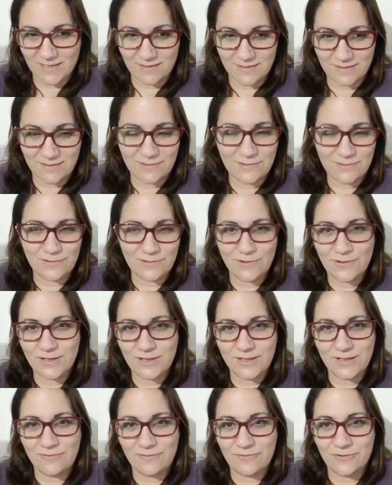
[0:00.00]
it's
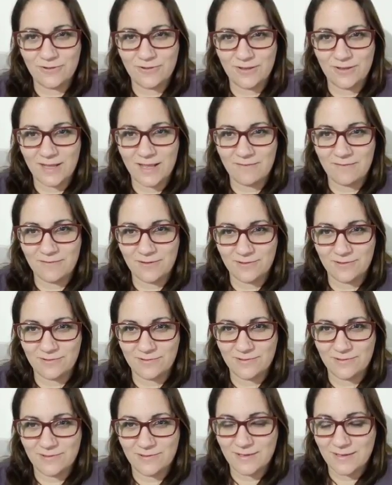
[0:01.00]
totally different
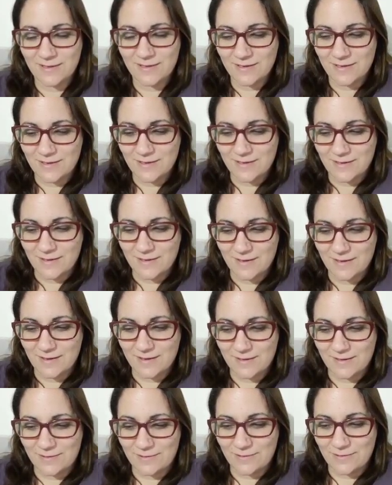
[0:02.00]
levels
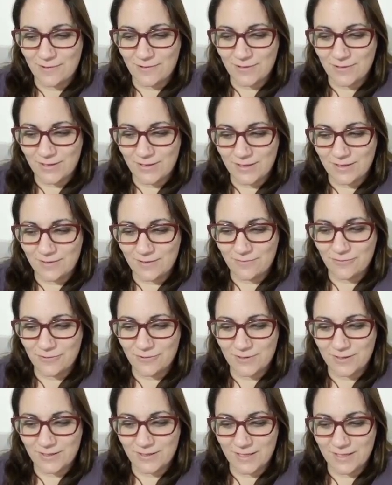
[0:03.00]
and totally
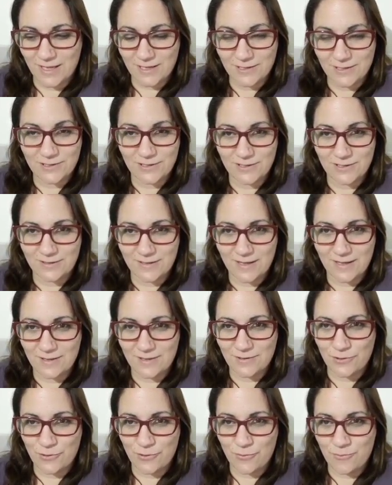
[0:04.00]
different connection,
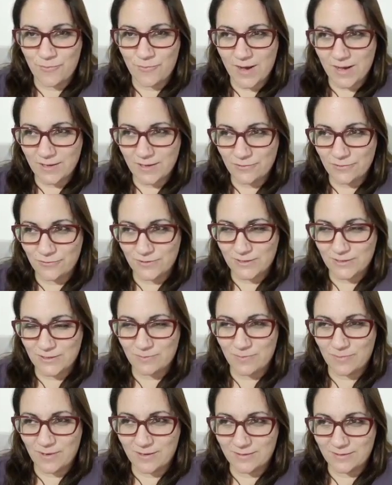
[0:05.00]
and your body
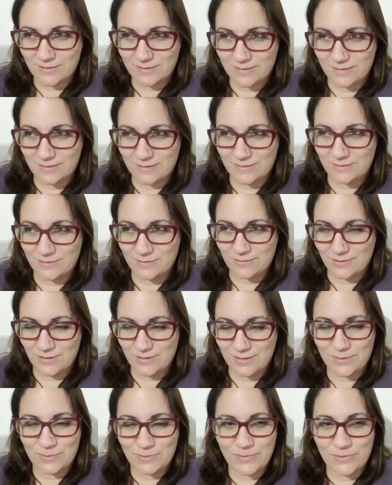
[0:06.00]
responds to
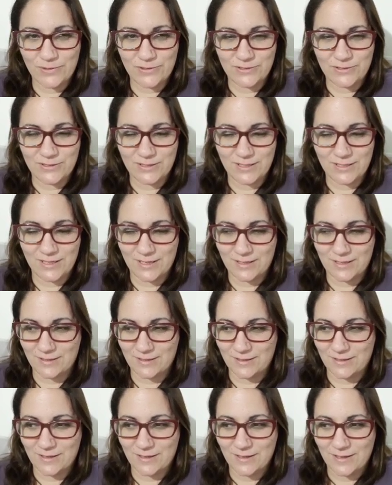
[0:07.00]
this person.
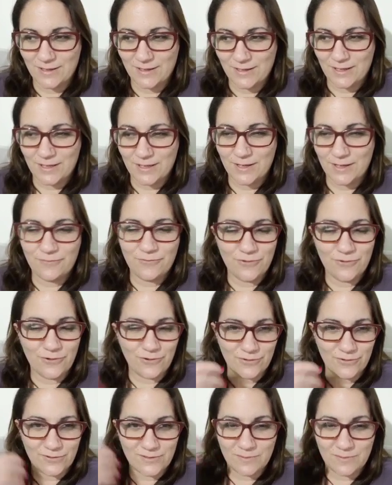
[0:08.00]
And if
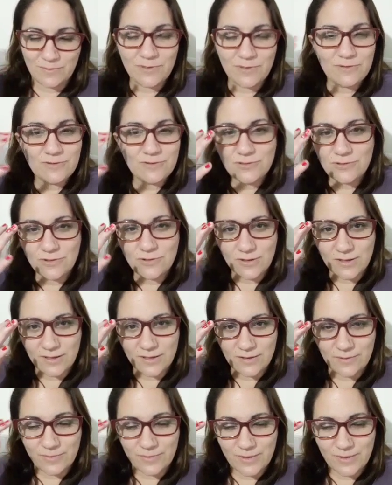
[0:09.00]
you're spiritual a
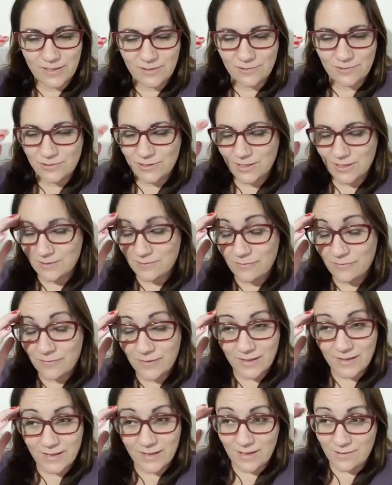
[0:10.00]
little bit, you just
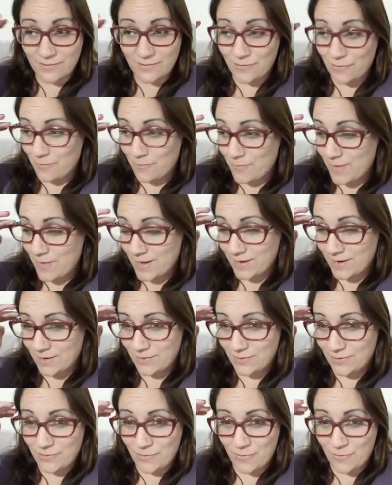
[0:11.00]
feel that
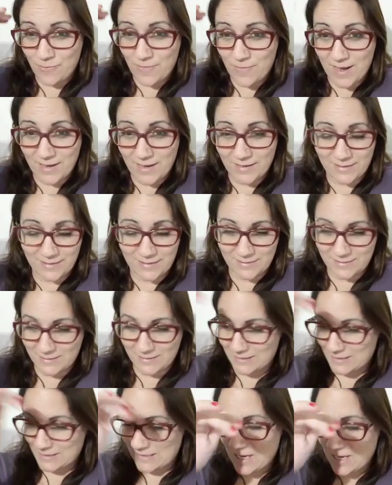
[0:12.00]
your mind
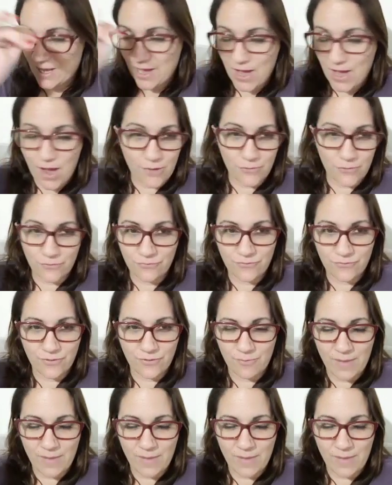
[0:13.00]
is out of your